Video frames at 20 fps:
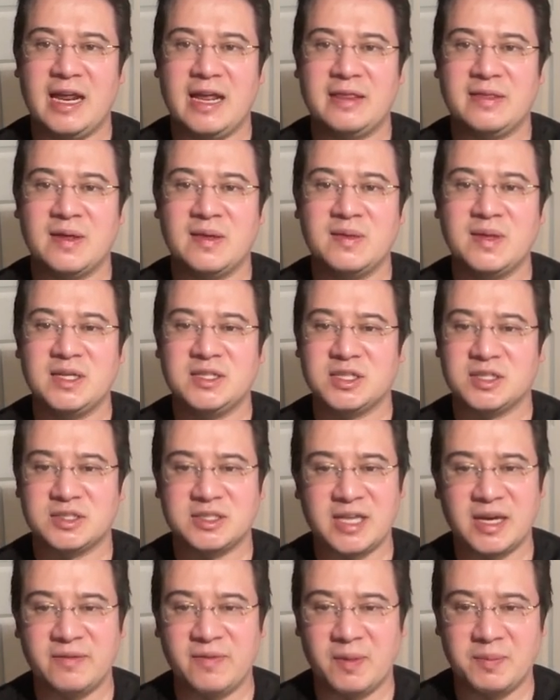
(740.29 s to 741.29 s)
And then they just
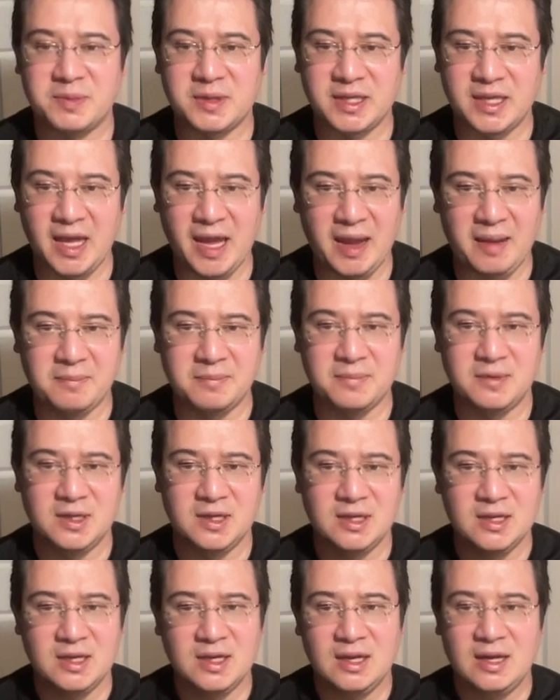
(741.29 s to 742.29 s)
give up the game.
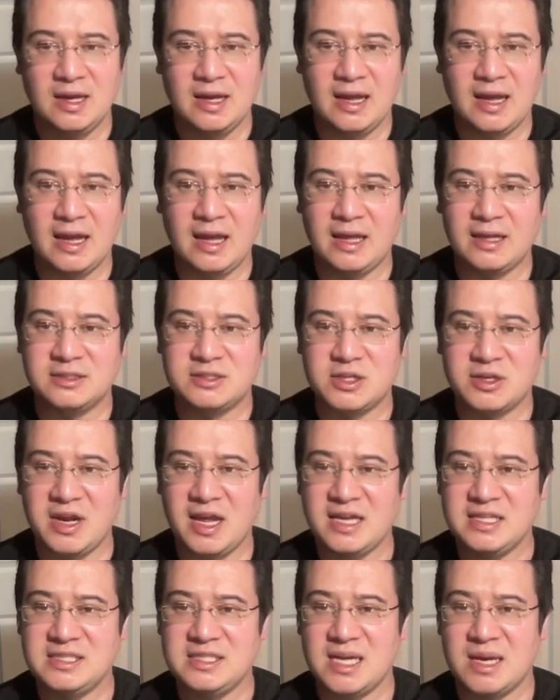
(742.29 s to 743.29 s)
So
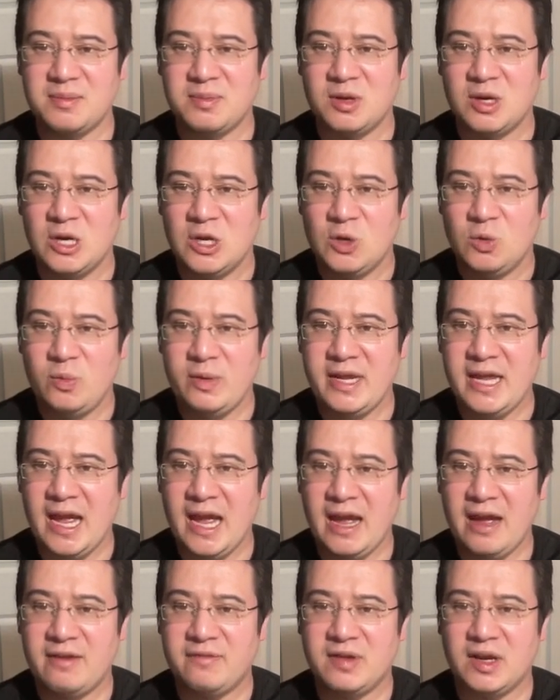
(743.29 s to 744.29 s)
next up, we
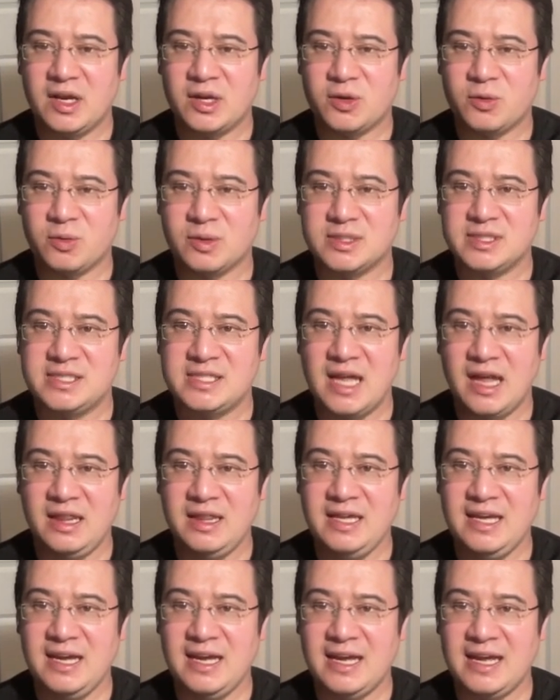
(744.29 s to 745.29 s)
have a
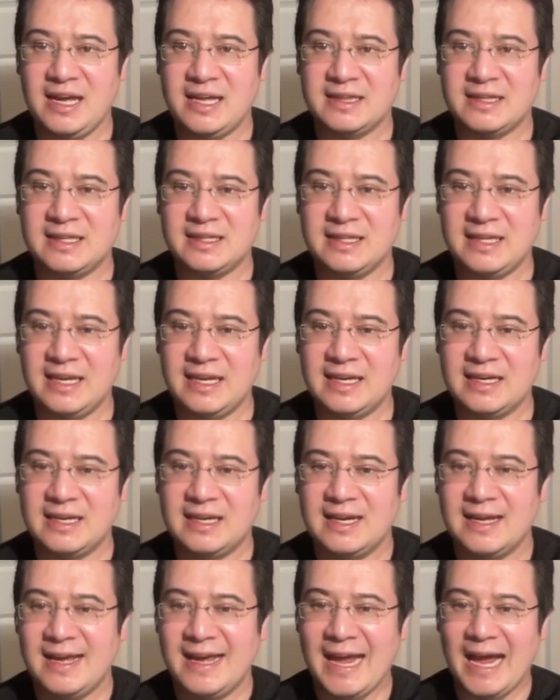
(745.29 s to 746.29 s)
Cresselia in the
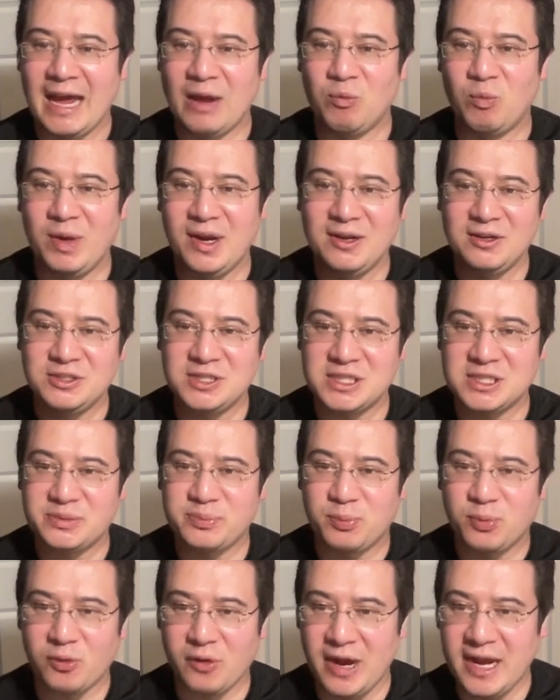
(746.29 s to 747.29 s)
lead. And we are just
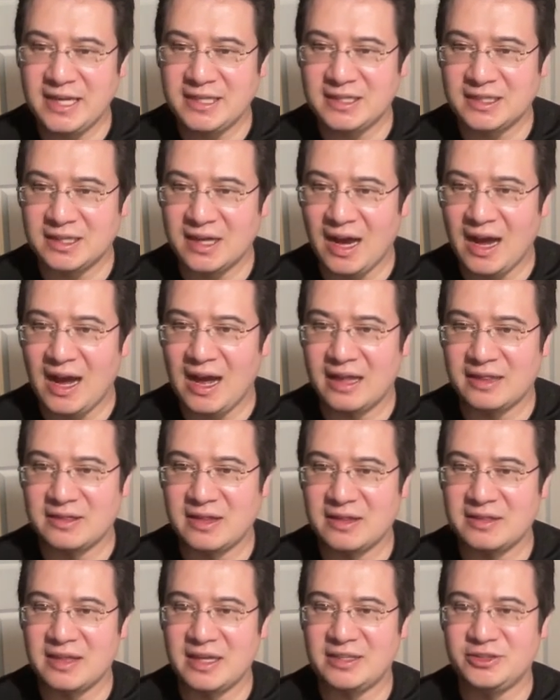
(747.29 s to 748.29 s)
praying to God
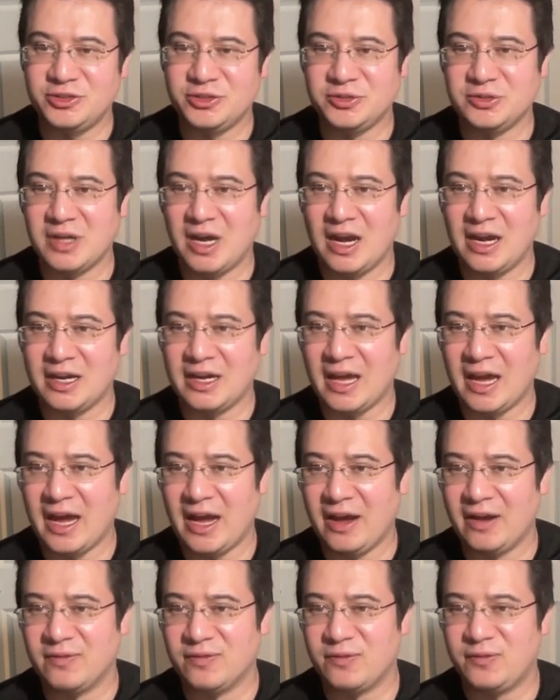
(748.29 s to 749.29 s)
that they do not
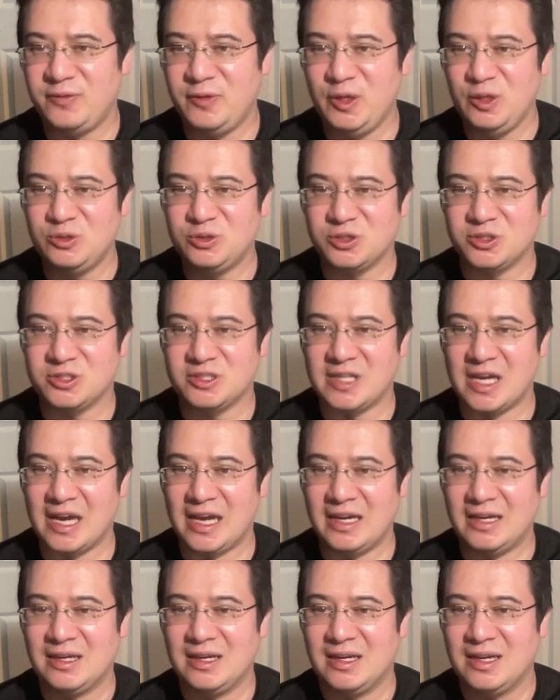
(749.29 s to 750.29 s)
have Future
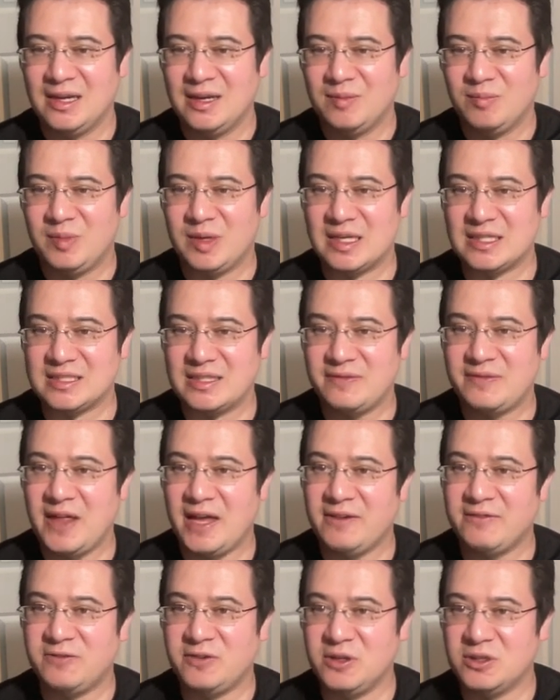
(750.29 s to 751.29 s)
Sight. Because if they
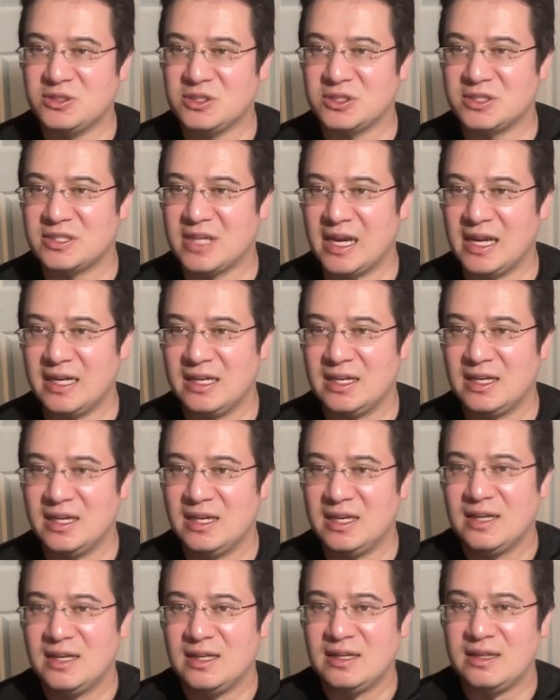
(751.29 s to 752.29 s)
have Future Sight,
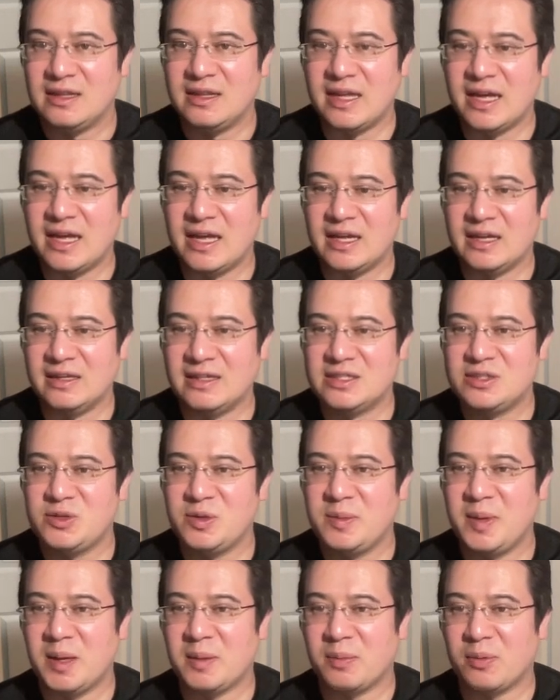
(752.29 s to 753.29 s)
then this would
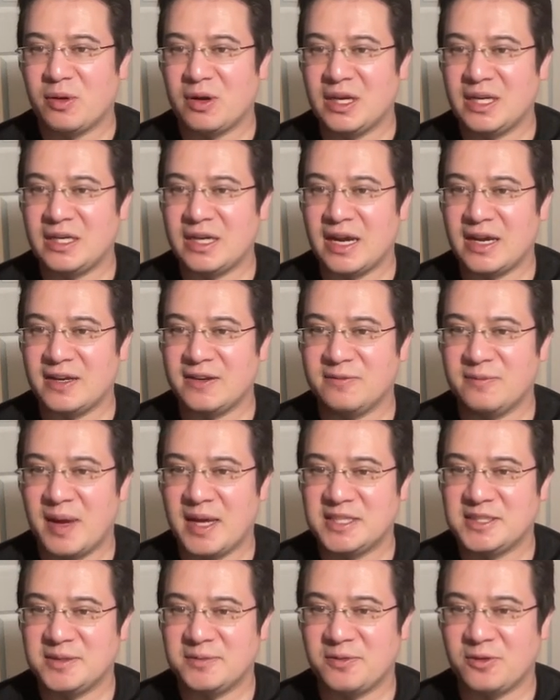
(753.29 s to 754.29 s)
be a pretty negative
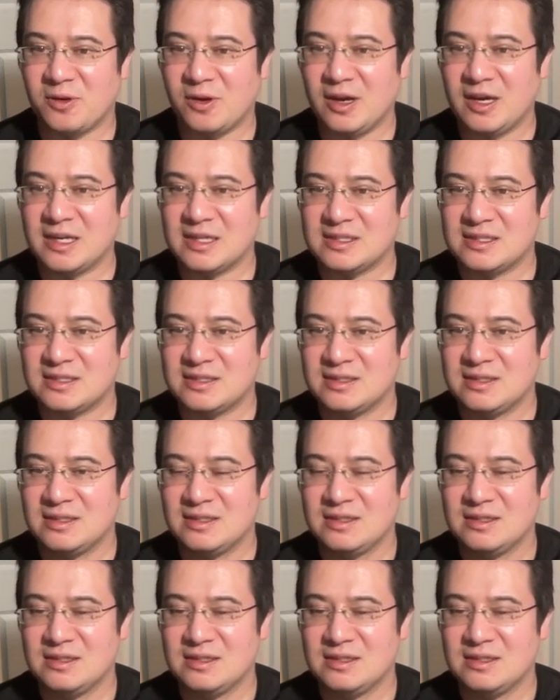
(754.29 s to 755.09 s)
matchup for us.